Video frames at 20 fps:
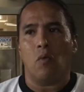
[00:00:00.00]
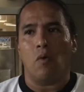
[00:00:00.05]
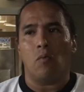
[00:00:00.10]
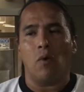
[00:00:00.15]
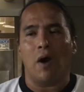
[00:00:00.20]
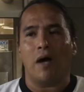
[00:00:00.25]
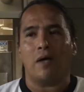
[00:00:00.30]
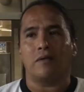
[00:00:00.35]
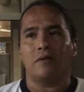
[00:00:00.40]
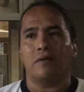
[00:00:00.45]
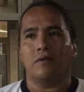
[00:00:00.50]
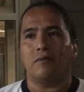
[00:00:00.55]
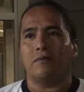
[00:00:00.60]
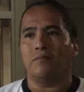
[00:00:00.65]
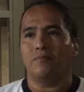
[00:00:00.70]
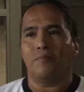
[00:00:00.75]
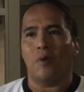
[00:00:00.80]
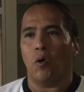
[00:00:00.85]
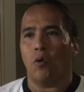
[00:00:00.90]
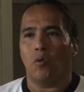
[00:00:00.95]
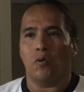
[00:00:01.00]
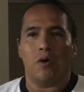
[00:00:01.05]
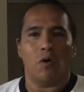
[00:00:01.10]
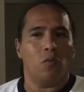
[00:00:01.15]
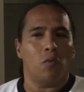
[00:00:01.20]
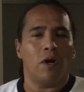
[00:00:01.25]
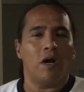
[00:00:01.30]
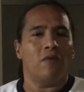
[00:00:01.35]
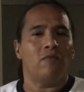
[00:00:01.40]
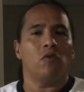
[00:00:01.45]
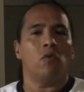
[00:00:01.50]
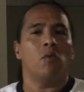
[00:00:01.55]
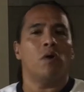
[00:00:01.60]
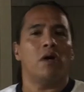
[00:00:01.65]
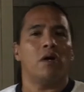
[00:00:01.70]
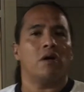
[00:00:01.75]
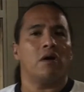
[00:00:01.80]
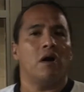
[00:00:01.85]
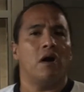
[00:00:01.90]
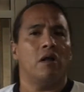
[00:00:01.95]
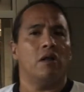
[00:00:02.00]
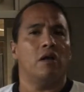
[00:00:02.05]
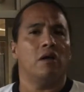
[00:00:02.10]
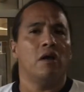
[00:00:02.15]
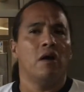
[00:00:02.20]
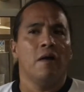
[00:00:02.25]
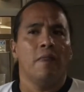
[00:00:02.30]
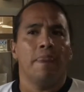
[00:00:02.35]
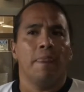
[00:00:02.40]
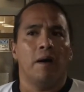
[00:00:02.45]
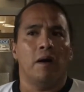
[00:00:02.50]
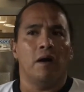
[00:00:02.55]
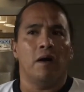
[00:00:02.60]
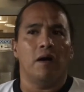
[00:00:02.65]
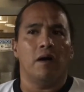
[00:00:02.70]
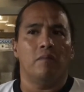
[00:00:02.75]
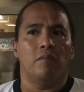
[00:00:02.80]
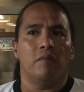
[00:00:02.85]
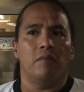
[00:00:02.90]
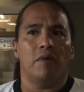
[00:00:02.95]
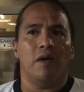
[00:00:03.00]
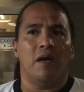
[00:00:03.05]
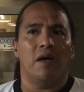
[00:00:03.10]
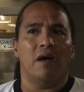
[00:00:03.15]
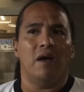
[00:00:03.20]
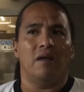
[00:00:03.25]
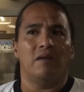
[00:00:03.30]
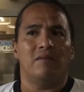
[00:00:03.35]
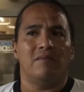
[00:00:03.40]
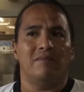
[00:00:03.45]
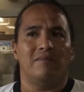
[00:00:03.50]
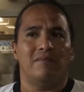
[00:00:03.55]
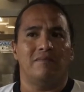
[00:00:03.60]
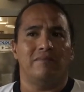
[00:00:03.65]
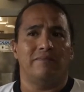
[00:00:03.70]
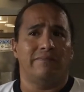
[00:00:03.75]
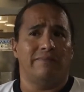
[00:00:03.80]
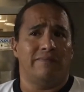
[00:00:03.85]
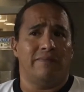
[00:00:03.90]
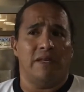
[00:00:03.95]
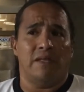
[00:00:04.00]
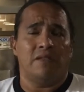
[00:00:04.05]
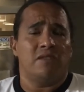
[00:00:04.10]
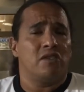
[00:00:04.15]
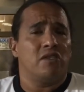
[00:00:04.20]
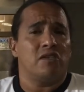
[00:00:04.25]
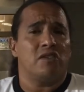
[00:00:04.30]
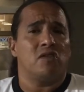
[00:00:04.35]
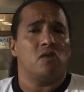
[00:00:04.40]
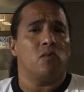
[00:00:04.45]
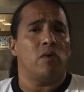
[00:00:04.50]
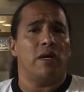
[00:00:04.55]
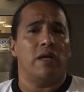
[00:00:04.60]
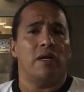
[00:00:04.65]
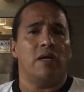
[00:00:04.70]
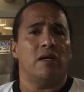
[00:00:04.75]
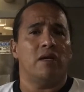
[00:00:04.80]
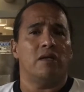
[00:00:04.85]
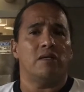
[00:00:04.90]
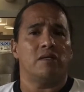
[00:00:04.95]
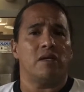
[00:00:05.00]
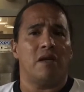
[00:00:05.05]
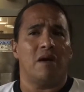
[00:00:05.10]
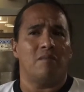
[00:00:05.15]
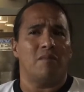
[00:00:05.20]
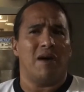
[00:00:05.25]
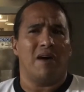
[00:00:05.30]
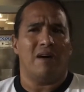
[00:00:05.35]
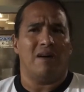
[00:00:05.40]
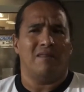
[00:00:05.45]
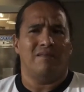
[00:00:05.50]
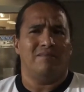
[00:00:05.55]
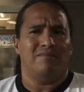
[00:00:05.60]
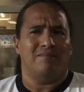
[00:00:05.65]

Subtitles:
rock the boat, or whatever you want to call it. And it's just the way it is. And I'm not,